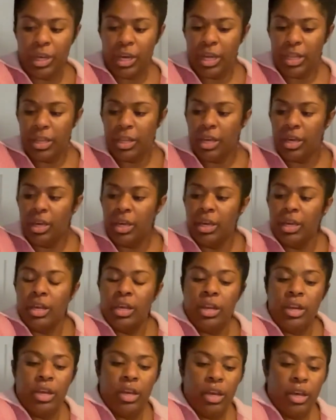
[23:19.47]
And then
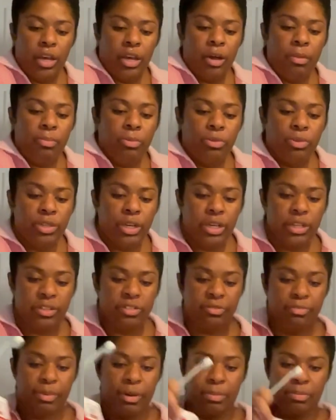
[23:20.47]
a couple shakes
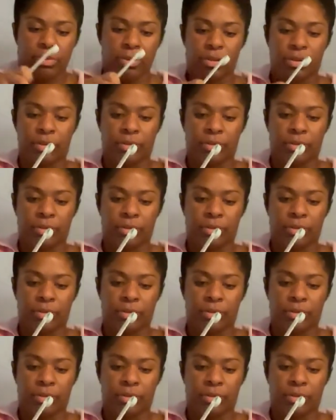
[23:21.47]
of pepper.